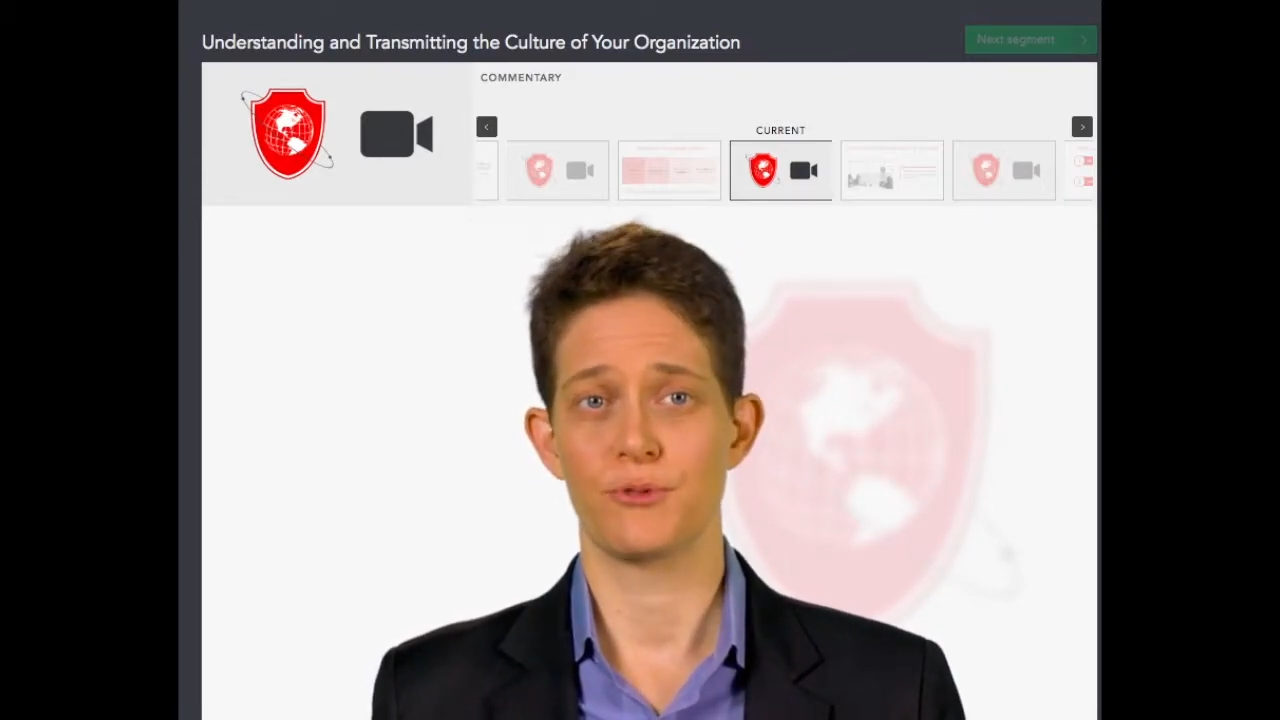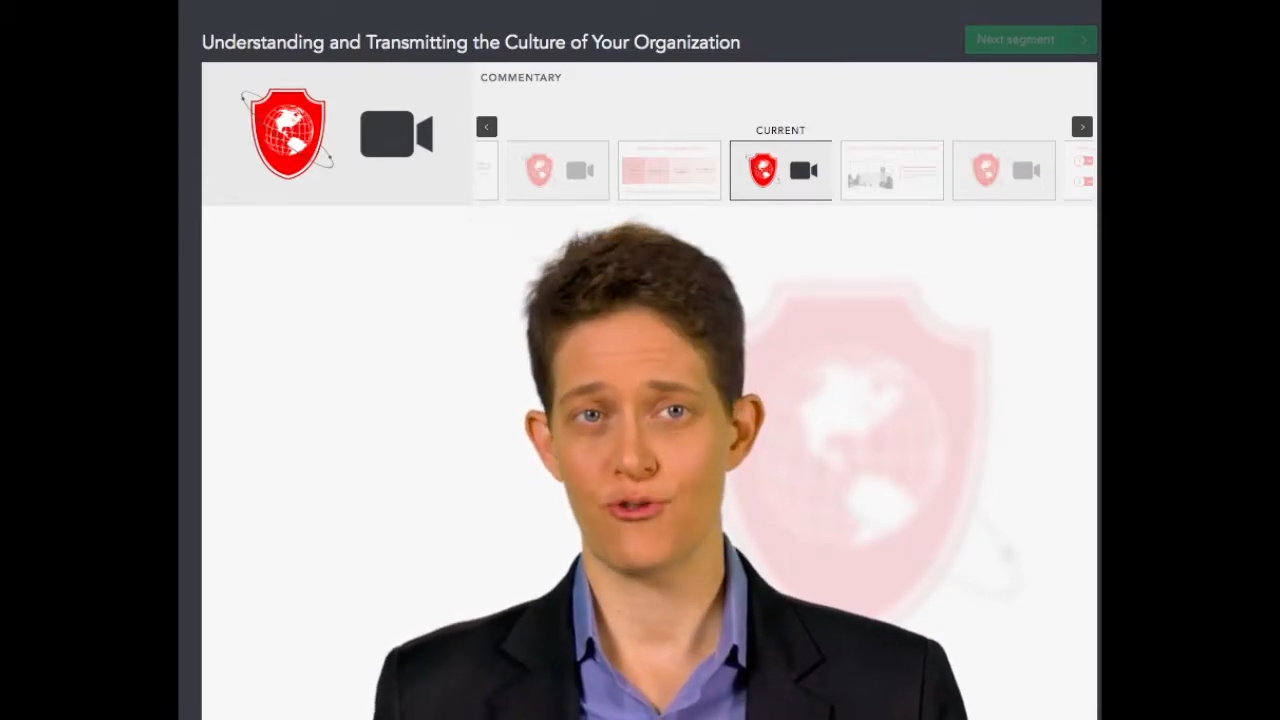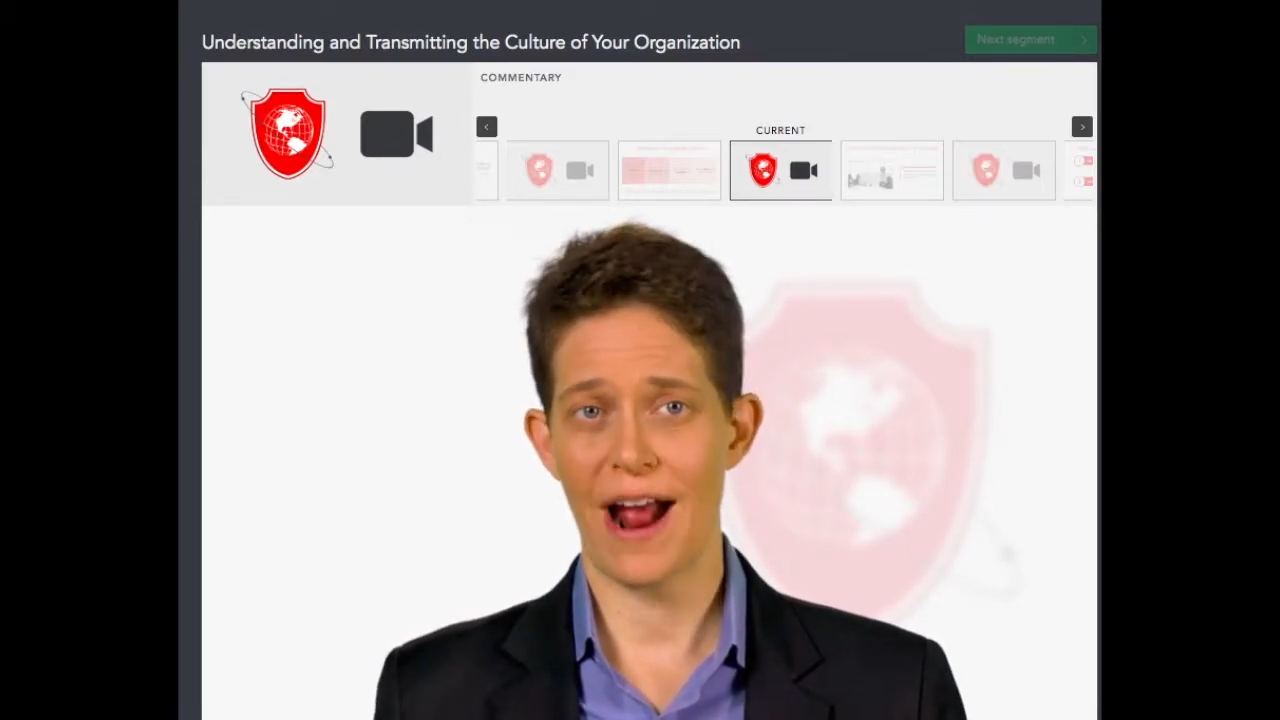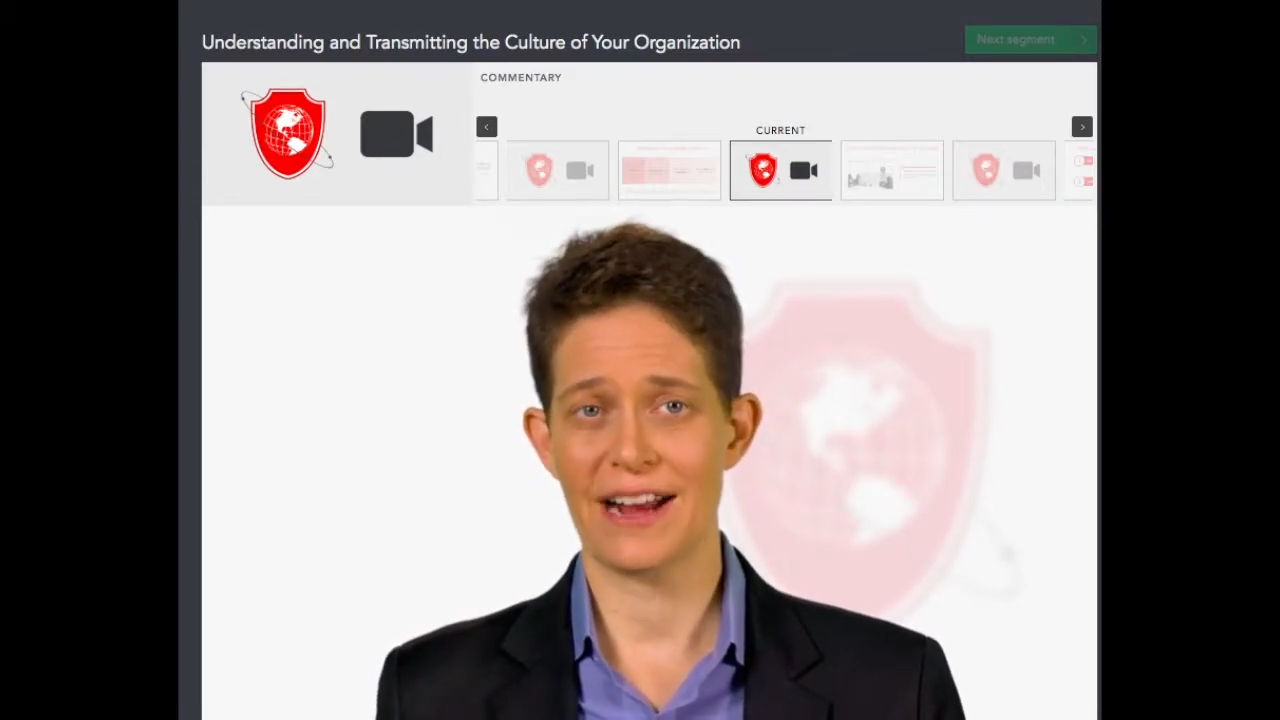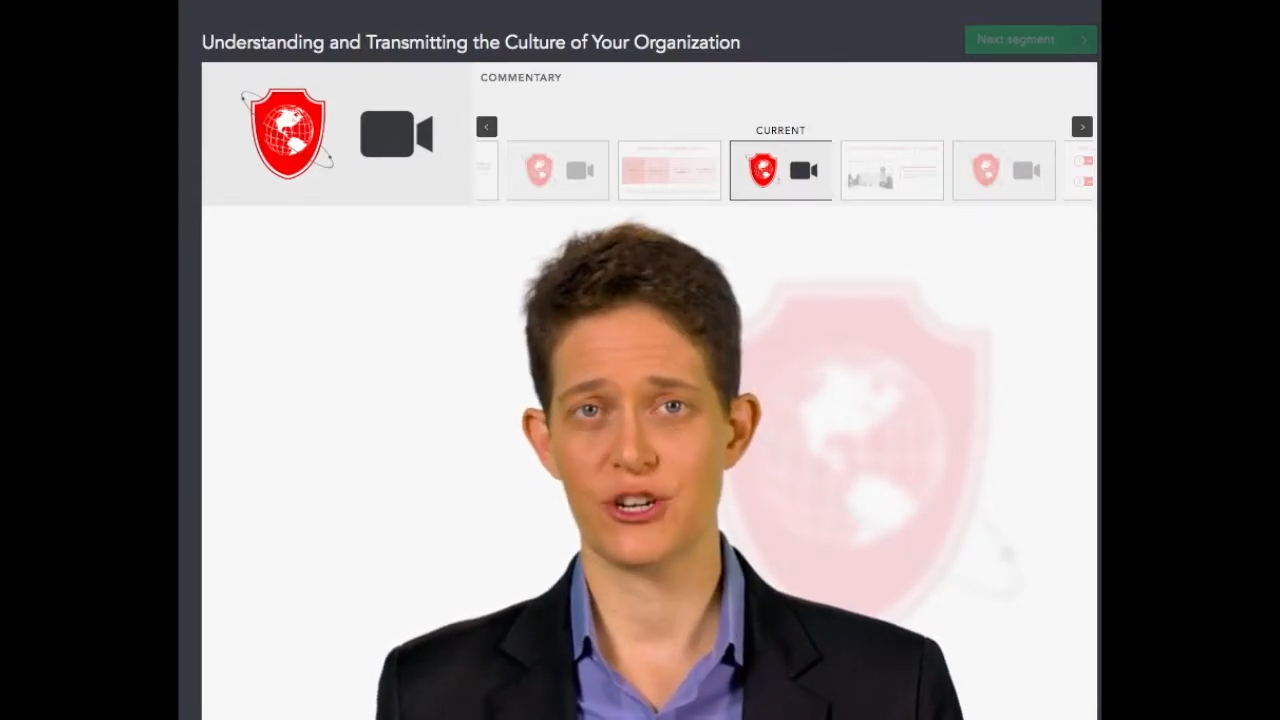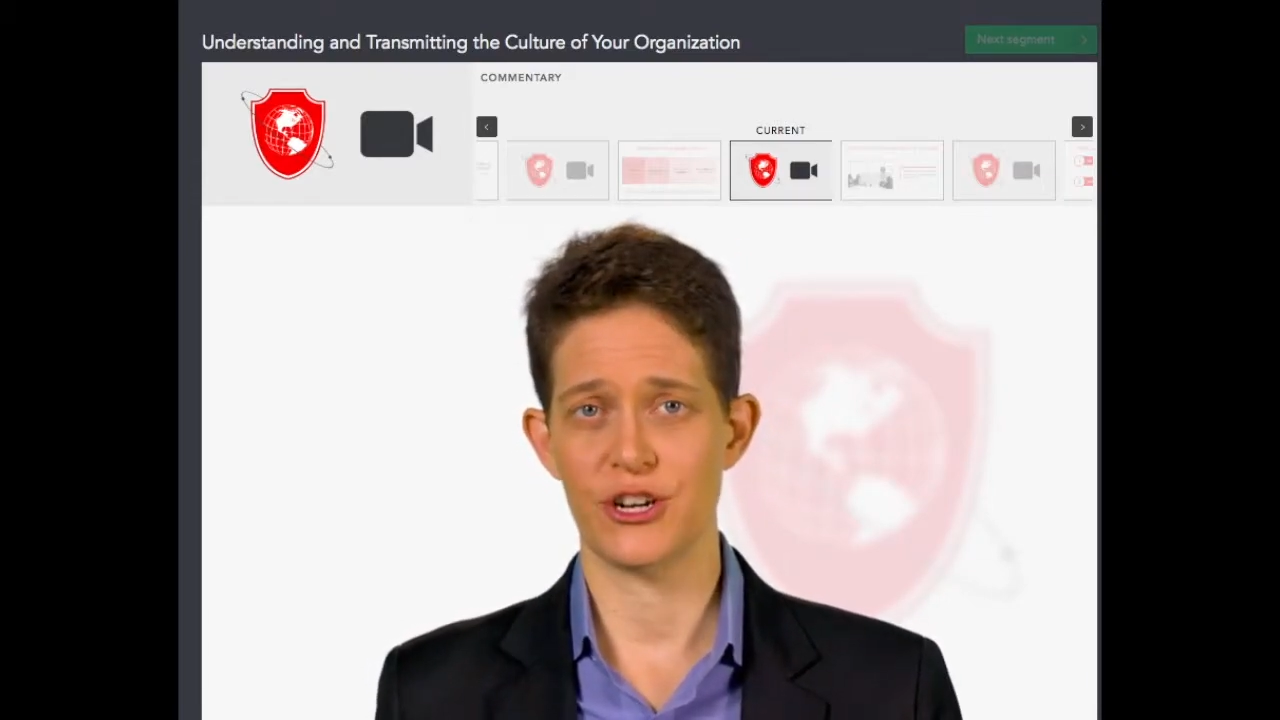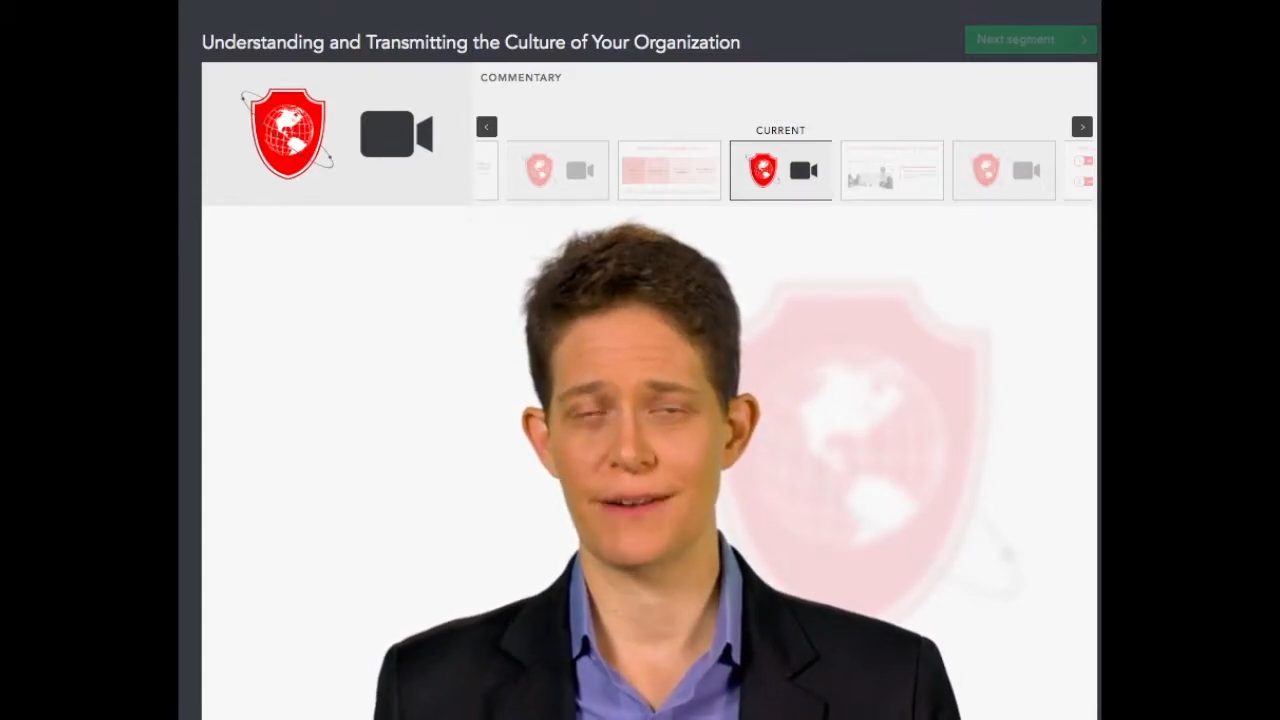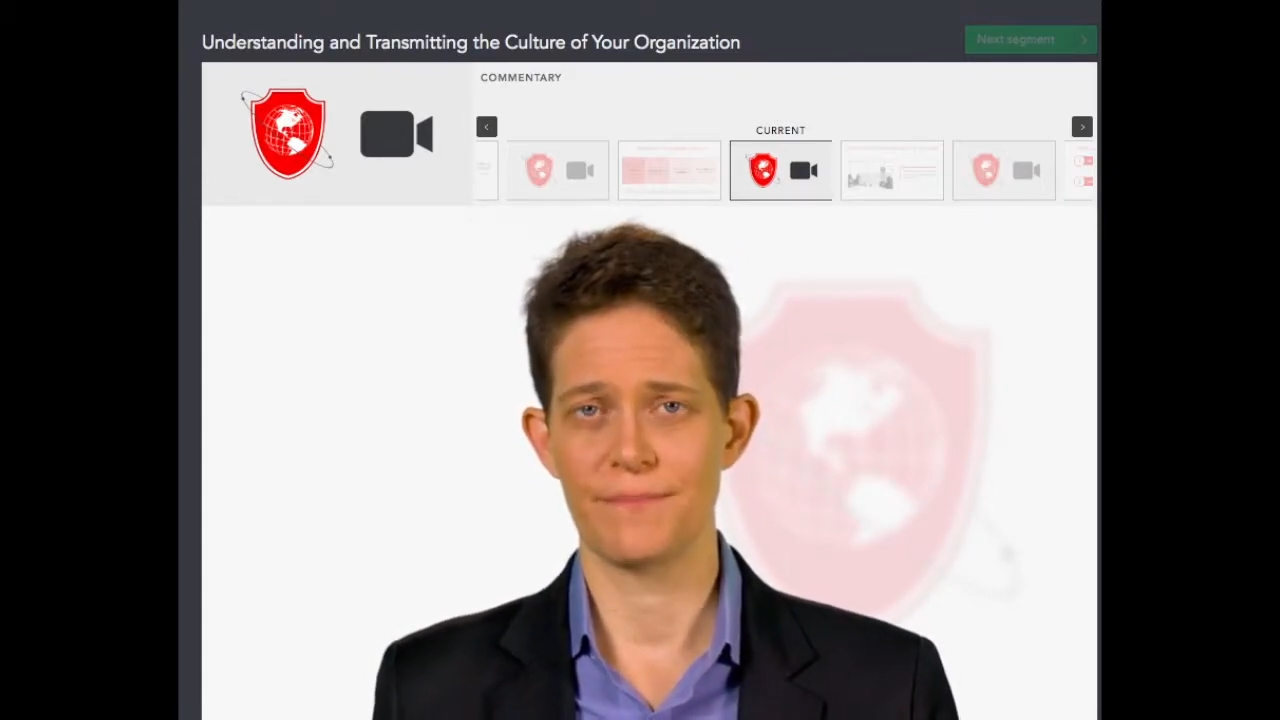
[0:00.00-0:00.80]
traction.